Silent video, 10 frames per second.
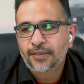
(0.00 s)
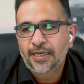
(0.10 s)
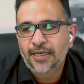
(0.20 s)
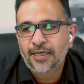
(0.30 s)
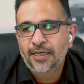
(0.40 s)

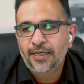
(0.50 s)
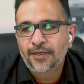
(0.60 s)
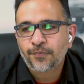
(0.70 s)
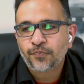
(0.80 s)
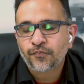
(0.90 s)

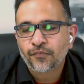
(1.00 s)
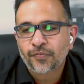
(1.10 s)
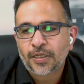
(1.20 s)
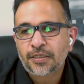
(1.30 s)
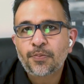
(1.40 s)
They
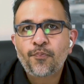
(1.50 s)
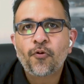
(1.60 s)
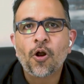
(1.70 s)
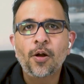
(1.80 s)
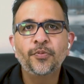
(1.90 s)

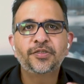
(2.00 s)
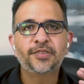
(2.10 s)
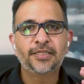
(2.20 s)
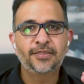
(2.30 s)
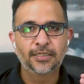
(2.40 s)
promise
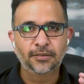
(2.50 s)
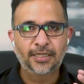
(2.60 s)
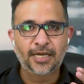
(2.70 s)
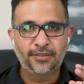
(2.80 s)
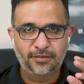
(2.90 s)
that they'll
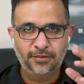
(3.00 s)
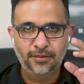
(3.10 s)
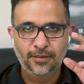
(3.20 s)
get